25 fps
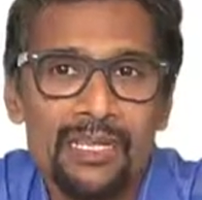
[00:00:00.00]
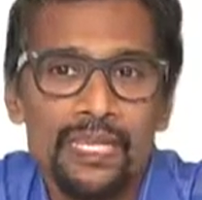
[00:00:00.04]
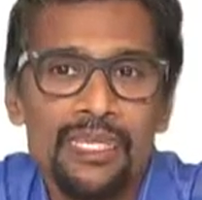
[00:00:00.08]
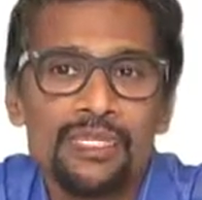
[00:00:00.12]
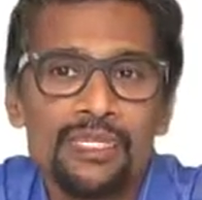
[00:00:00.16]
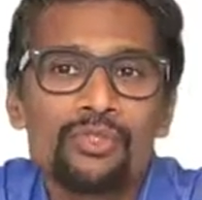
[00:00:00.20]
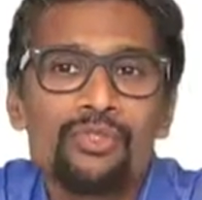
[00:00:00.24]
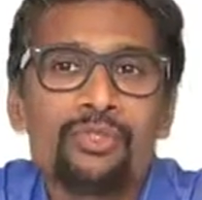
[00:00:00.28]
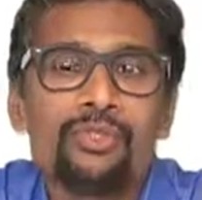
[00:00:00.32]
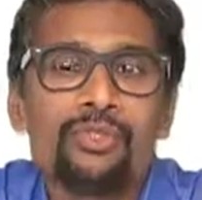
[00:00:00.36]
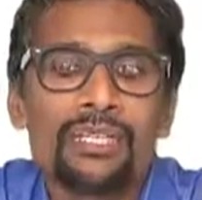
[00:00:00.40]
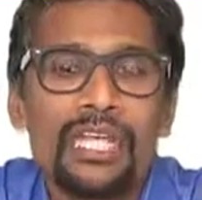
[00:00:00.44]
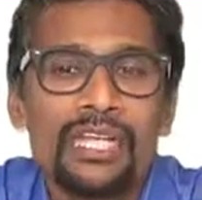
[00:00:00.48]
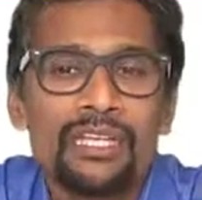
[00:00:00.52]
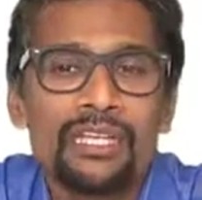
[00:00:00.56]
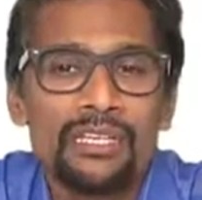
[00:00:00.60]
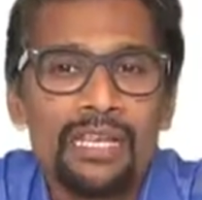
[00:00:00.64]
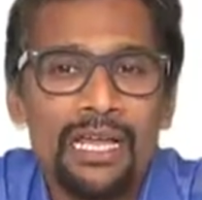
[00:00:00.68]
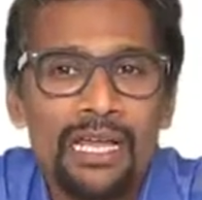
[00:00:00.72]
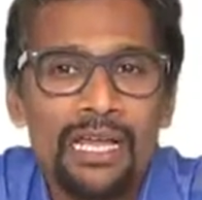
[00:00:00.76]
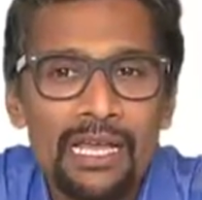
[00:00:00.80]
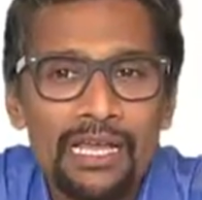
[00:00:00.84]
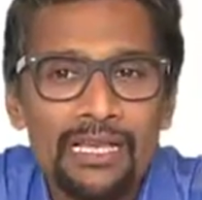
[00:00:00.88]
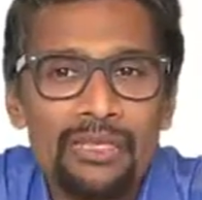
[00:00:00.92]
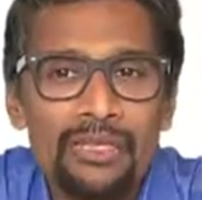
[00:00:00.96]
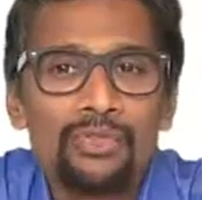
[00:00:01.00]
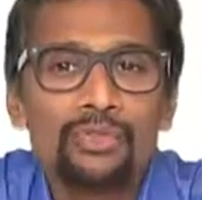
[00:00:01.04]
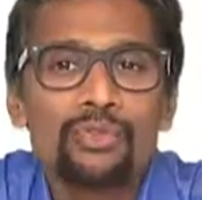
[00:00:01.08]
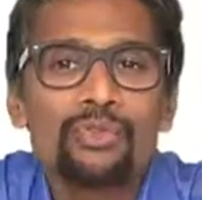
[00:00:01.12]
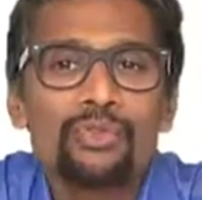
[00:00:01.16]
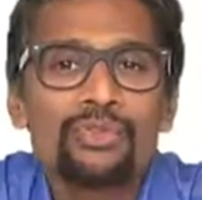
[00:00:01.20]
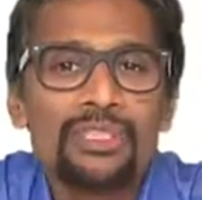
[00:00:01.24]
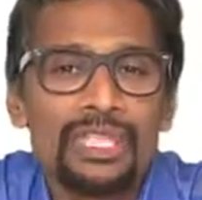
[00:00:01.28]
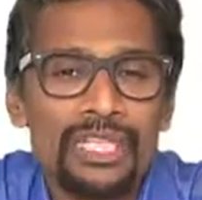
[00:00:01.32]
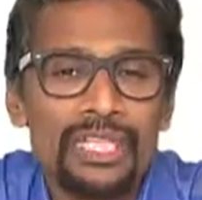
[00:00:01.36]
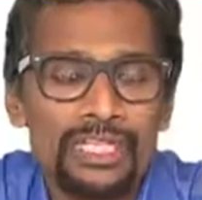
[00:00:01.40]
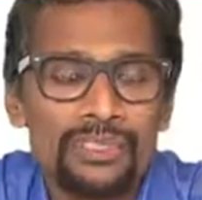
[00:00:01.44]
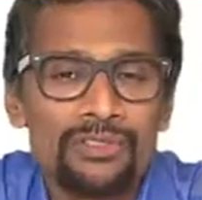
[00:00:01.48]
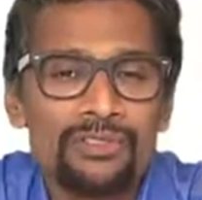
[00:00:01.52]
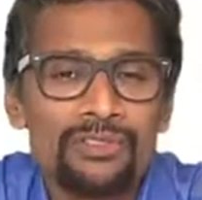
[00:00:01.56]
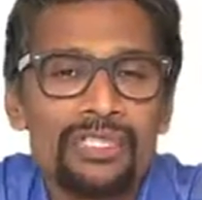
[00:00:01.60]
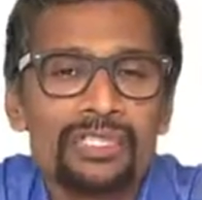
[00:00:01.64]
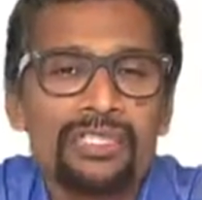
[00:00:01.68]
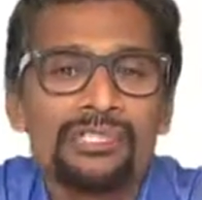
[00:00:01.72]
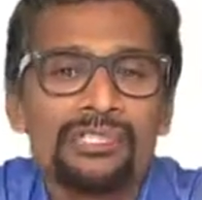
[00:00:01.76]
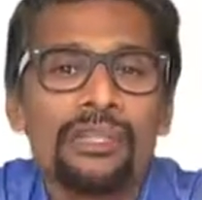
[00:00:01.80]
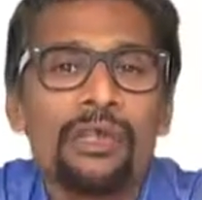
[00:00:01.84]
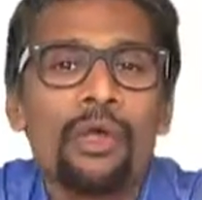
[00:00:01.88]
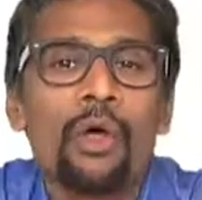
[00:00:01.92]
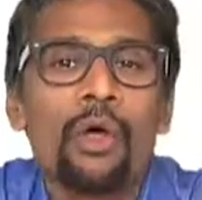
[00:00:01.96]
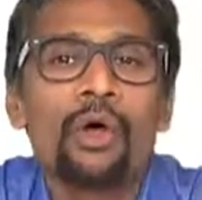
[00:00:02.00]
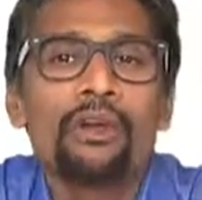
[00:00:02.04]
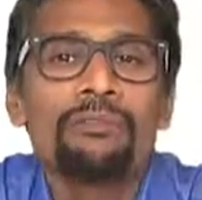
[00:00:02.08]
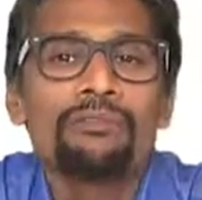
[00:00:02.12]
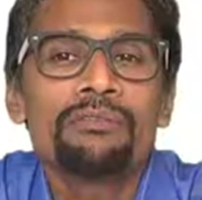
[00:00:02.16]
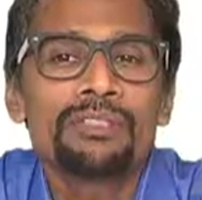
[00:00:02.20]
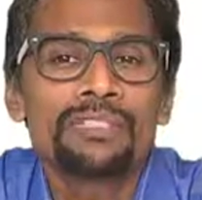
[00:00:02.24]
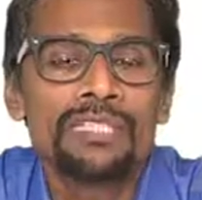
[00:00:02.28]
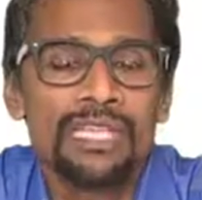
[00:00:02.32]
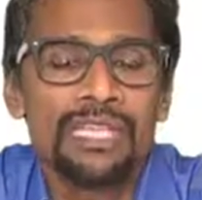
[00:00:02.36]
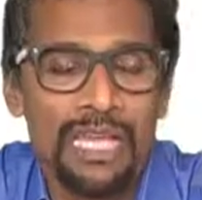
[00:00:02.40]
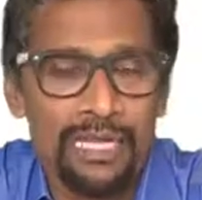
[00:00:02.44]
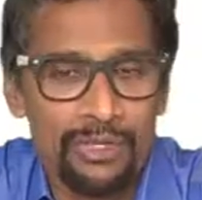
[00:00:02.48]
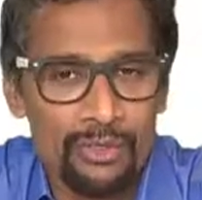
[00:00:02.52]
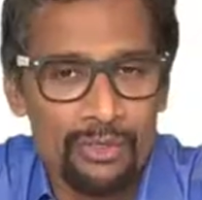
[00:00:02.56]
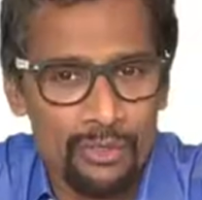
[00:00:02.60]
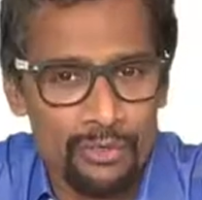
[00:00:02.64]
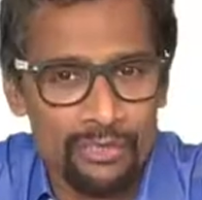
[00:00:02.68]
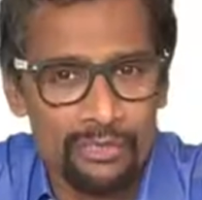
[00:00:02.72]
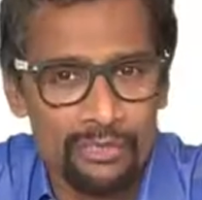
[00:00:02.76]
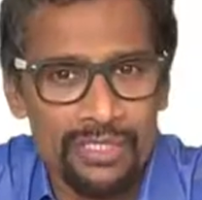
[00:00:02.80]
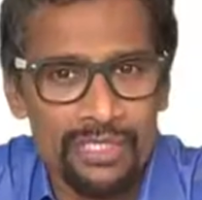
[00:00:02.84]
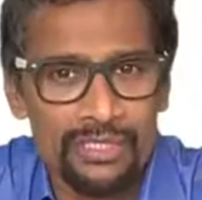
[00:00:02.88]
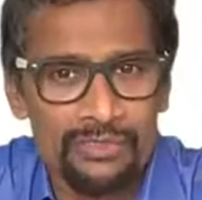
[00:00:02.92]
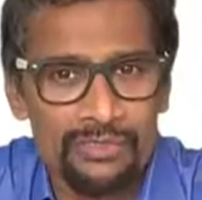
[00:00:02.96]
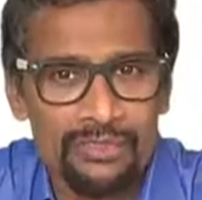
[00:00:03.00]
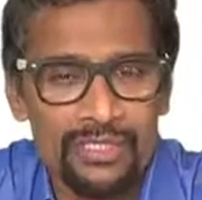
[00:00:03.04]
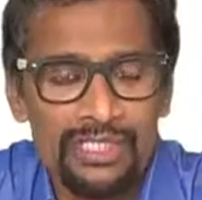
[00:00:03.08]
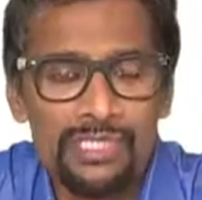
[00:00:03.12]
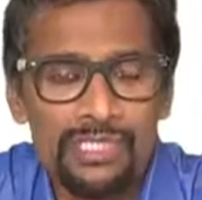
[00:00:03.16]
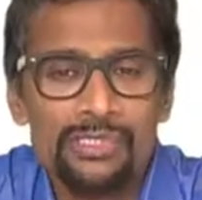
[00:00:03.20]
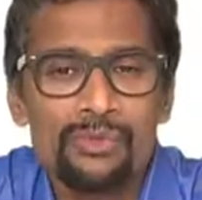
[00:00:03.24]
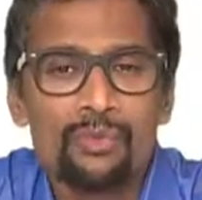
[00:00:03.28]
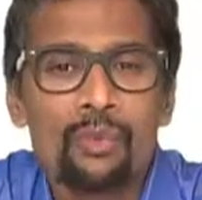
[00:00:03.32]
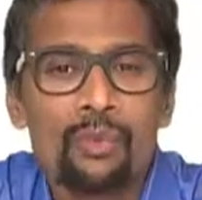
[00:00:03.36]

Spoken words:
So that accrued interest, along with the accrued interest,